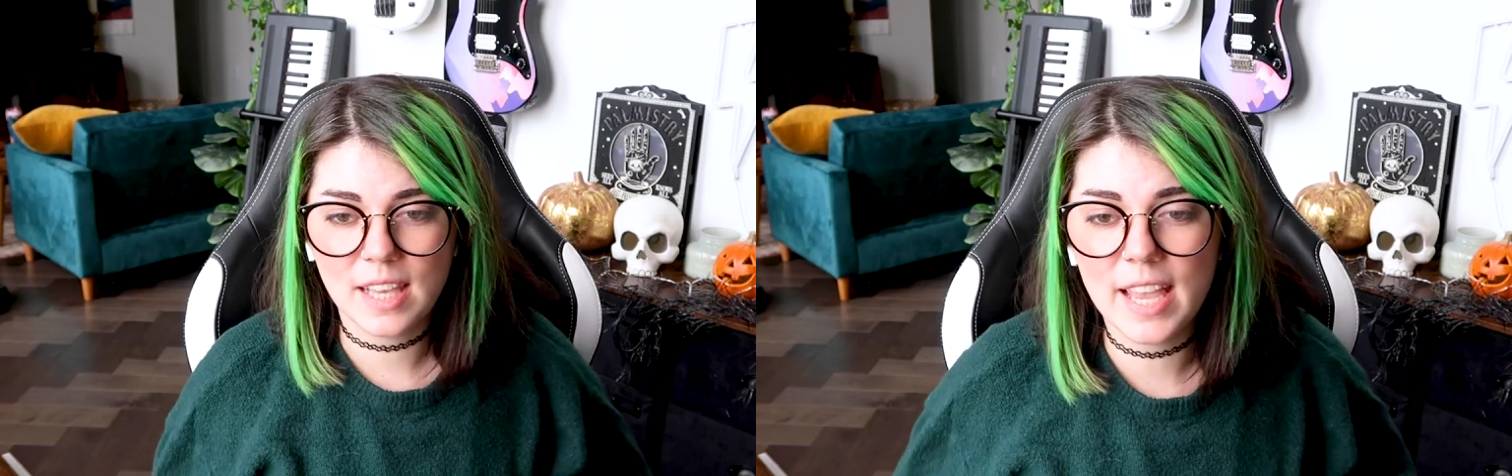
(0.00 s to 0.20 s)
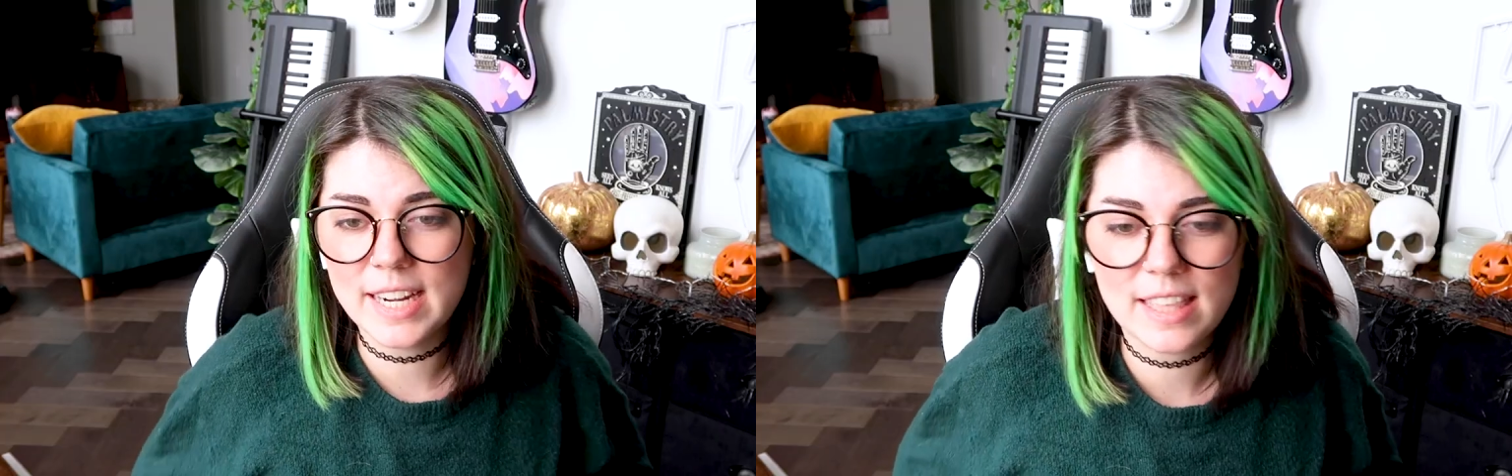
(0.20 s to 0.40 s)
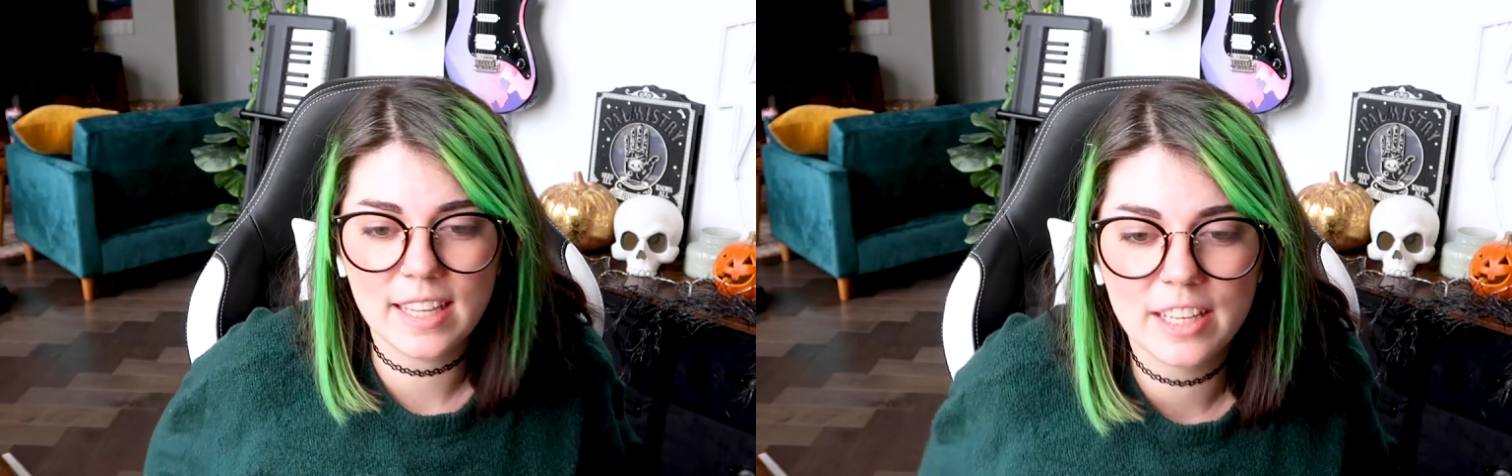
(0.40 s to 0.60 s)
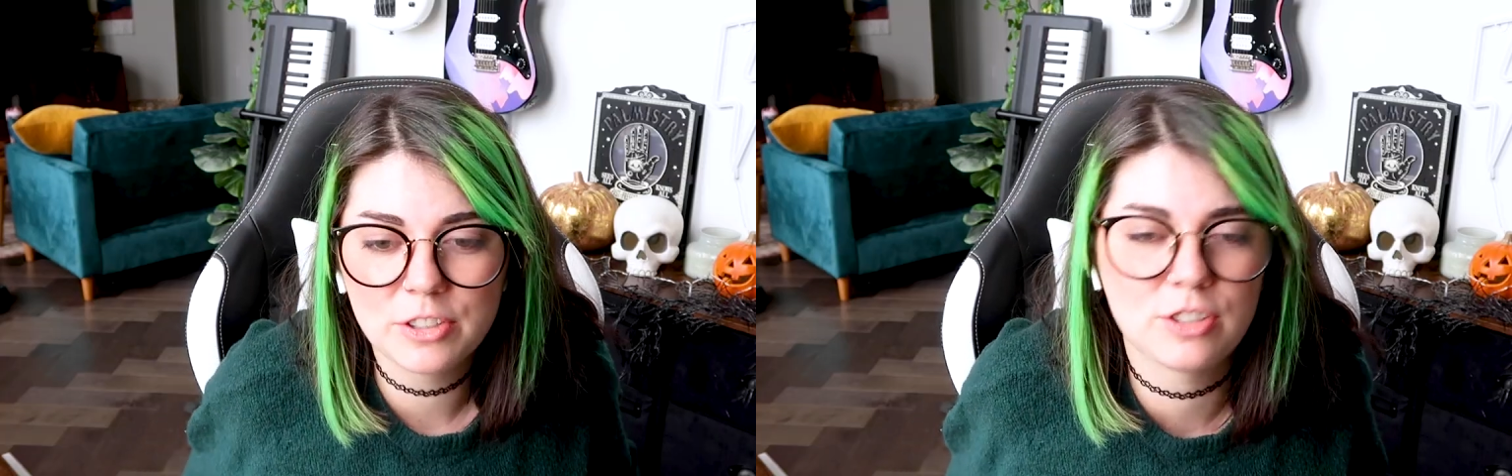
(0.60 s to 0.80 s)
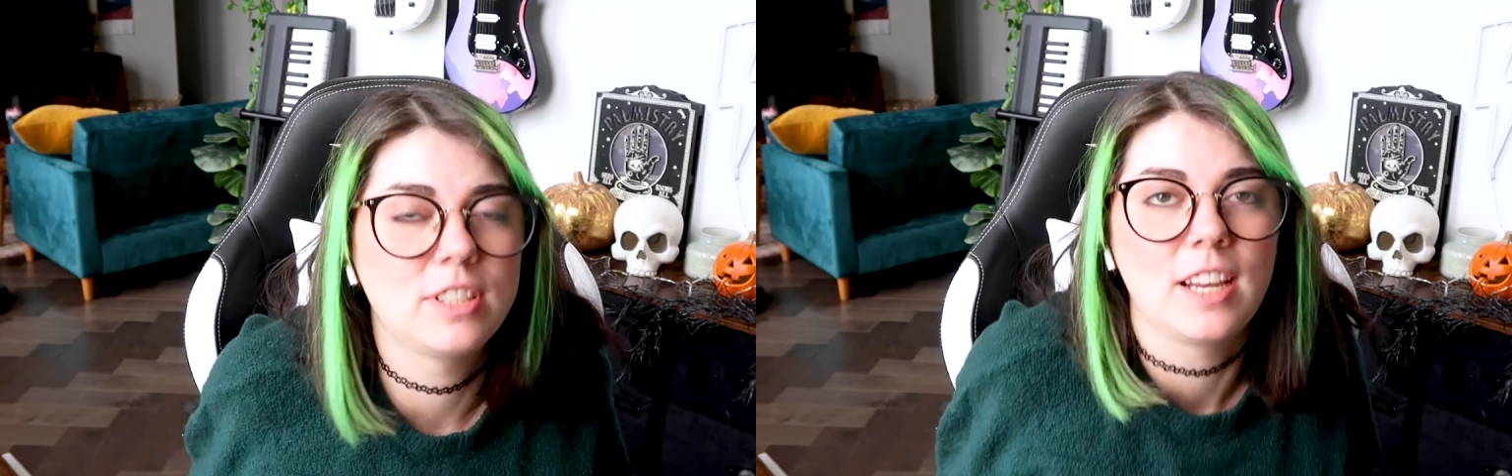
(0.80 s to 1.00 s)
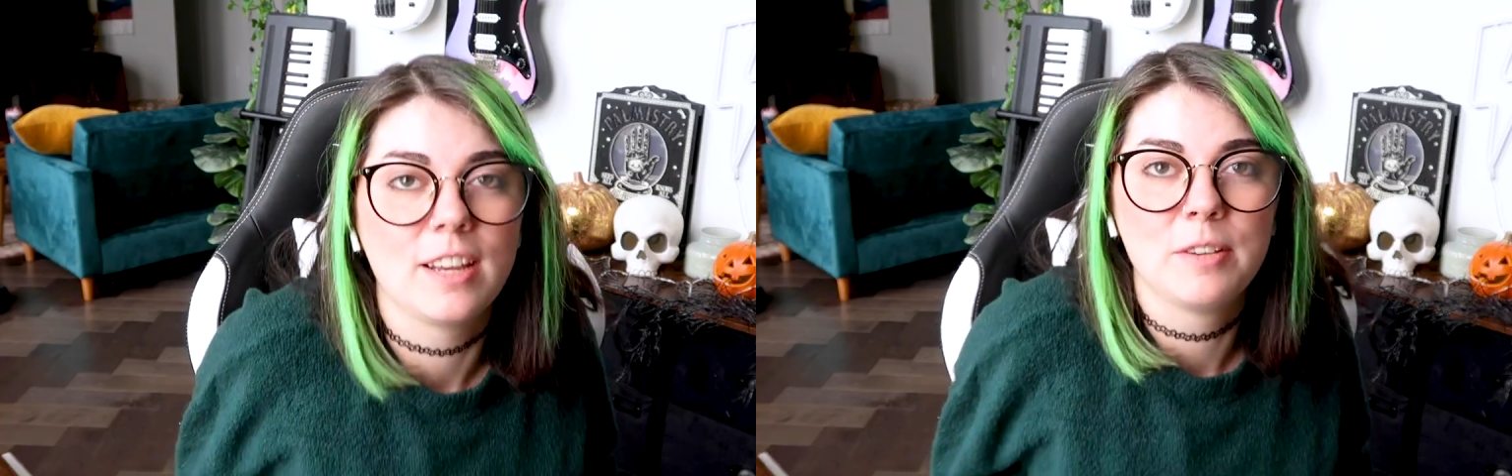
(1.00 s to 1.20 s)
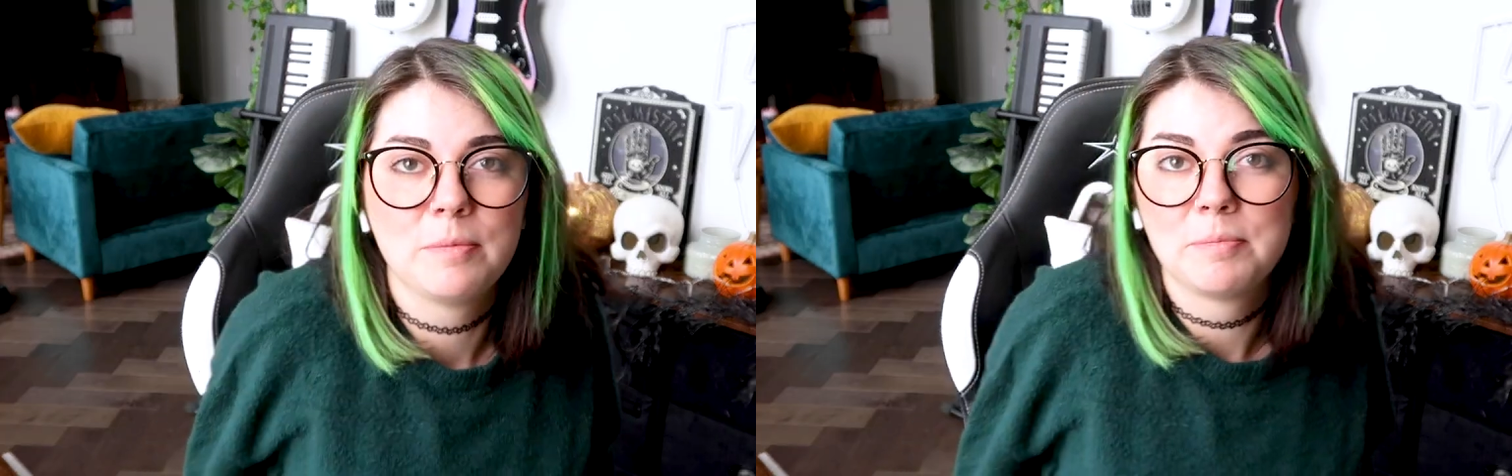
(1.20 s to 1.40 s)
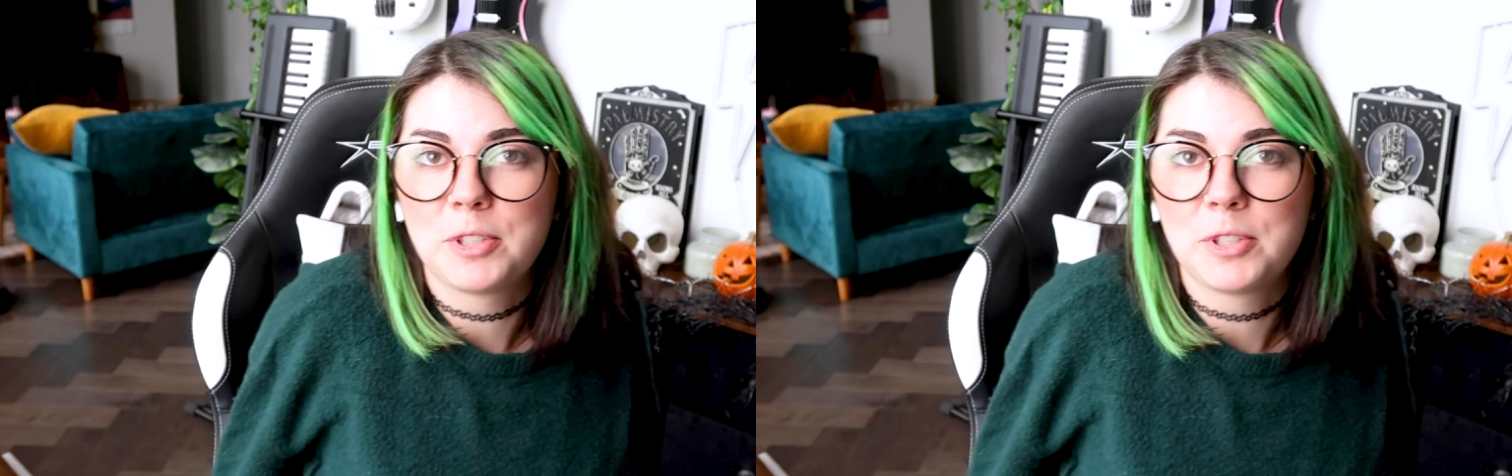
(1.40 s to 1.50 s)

say anything interesting